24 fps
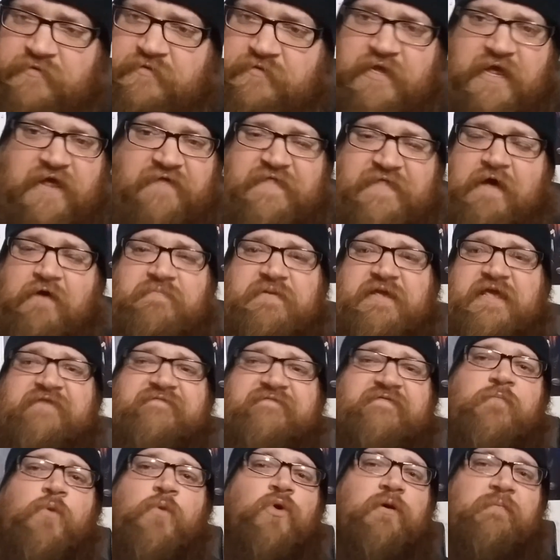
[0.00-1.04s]
Yeah, that would be
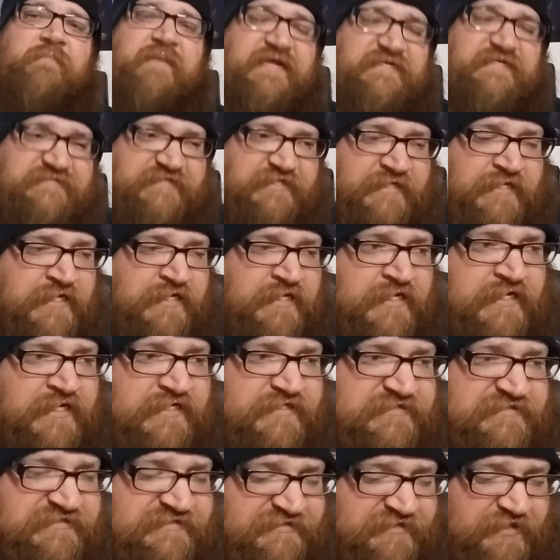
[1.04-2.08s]
even more amazing.
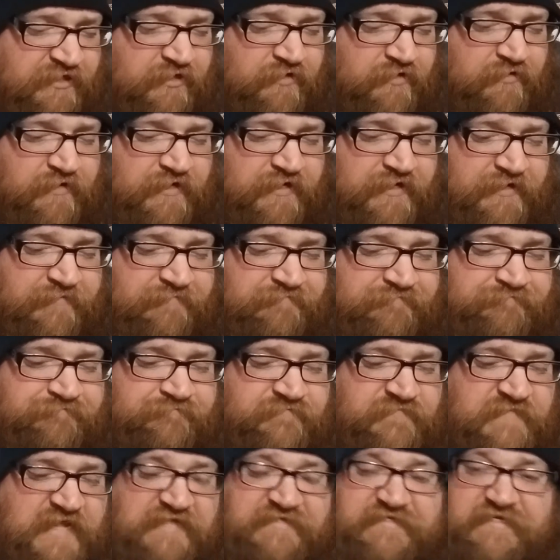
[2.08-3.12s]
So
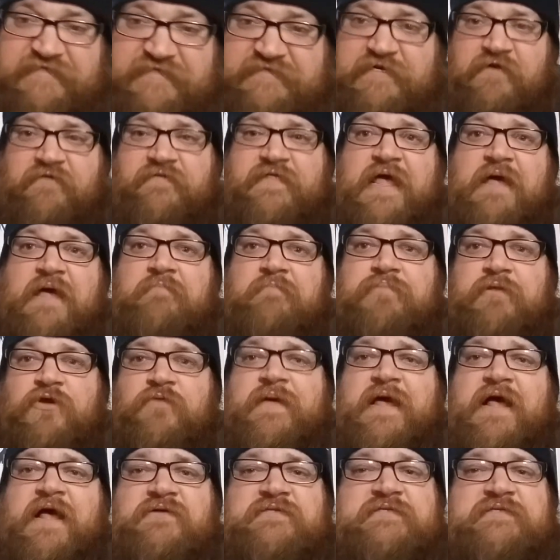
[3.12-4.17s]
that takes care of that.
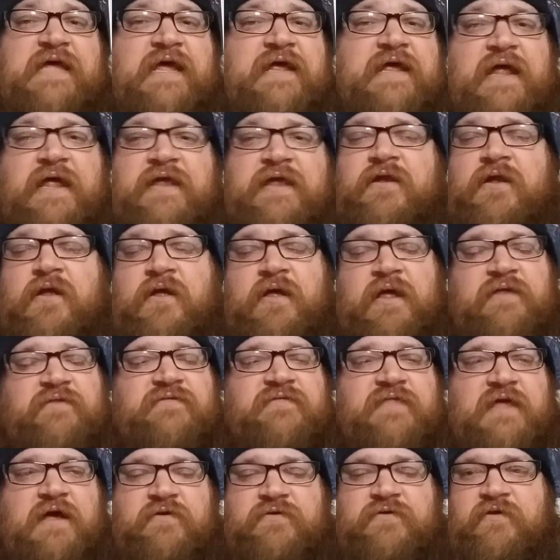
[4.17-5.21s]
Blumhouse, I
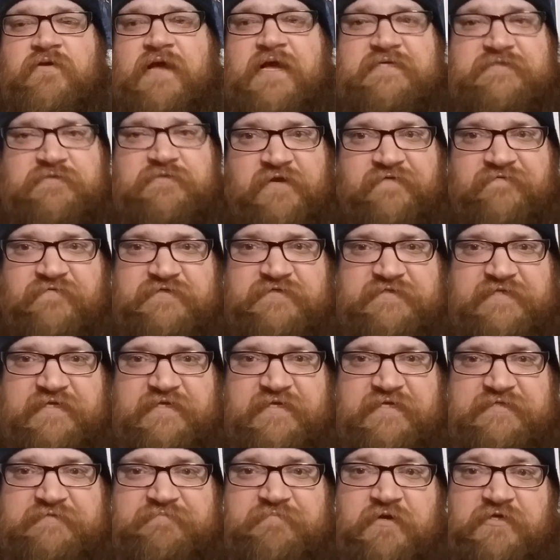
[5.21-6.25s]
doubt you guys will ever see
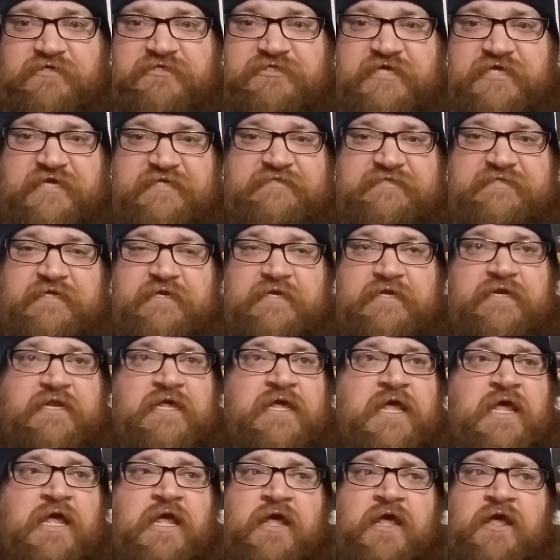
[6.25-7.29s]
this, but Jason,
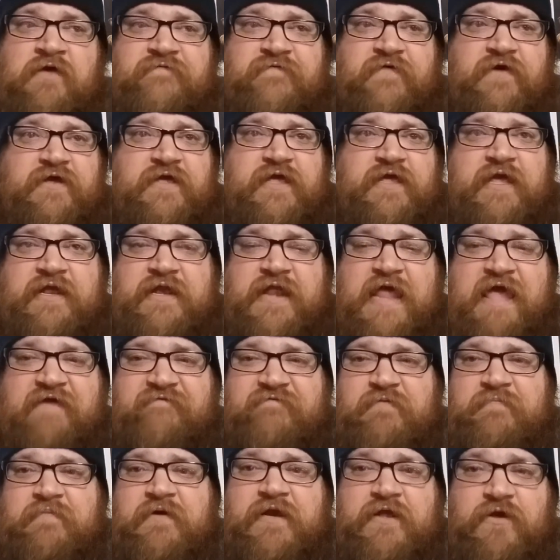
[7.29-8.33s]
fucking
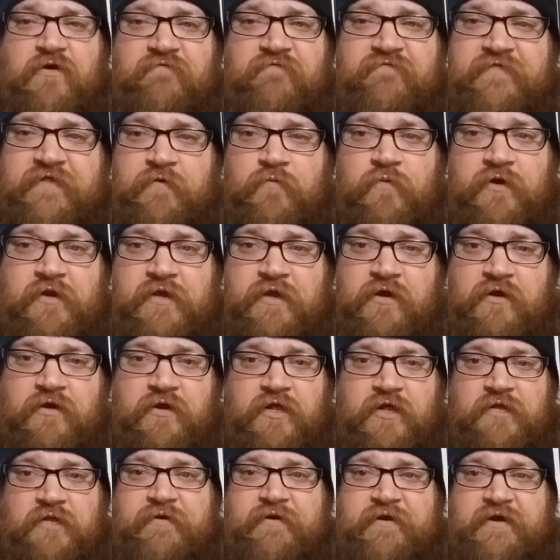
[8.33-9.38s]
everybody over there working on
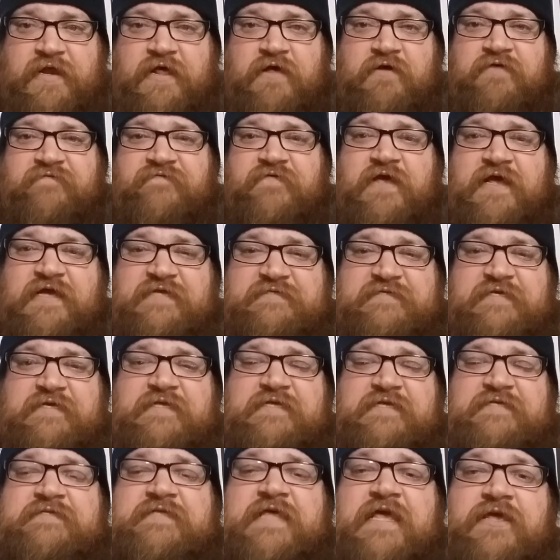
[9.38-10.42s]
Halloween right now, if you guys see
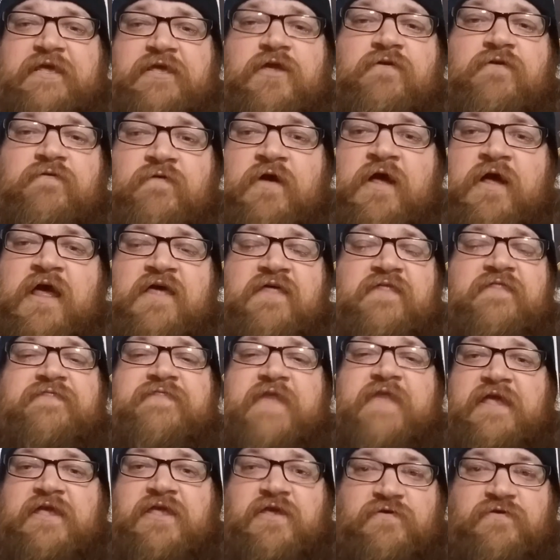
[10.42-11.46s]
this, thank you.
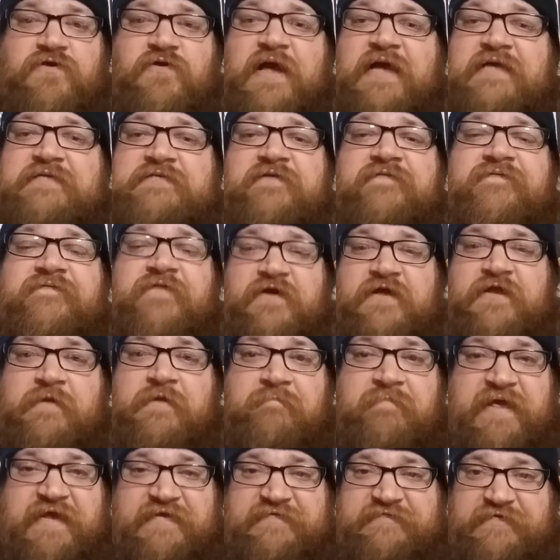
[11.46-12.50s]
Thank you. You guys are fucking
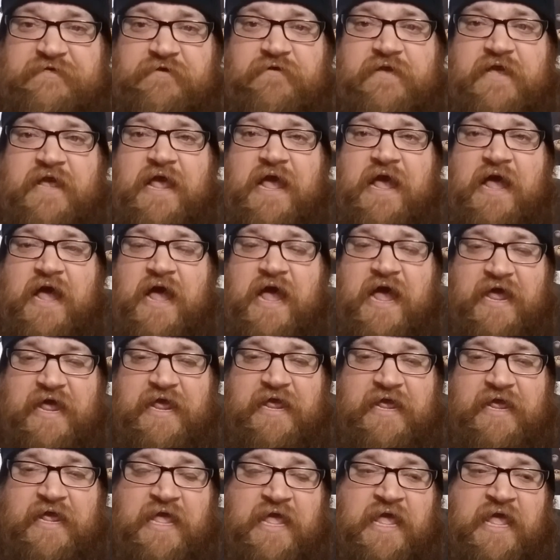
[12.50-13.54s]
amazing, okay?
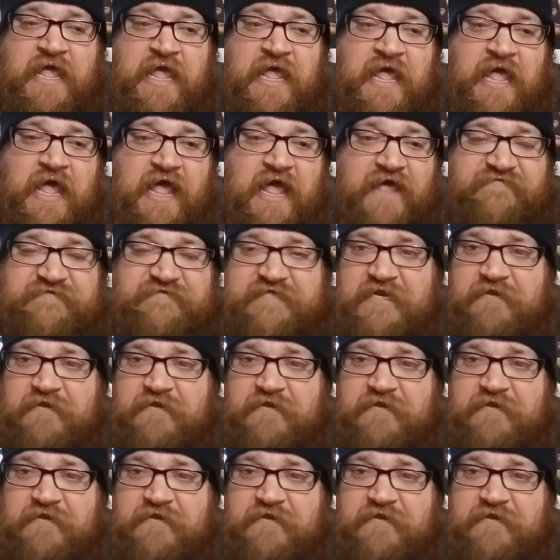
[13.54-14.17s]
I've said it